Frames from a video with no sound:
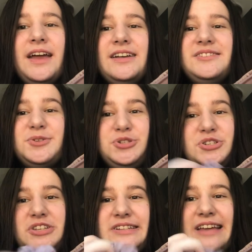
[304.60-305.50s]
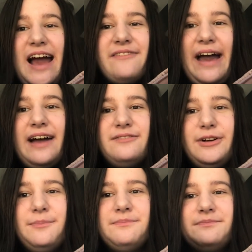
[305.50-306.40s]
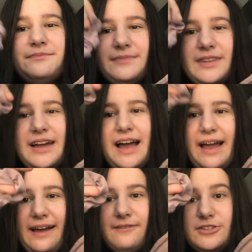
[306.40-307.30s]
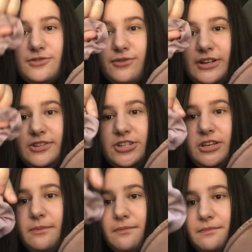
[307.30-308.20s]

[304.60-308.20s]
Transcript: So it's just good to have Advil. I have a scrunchie.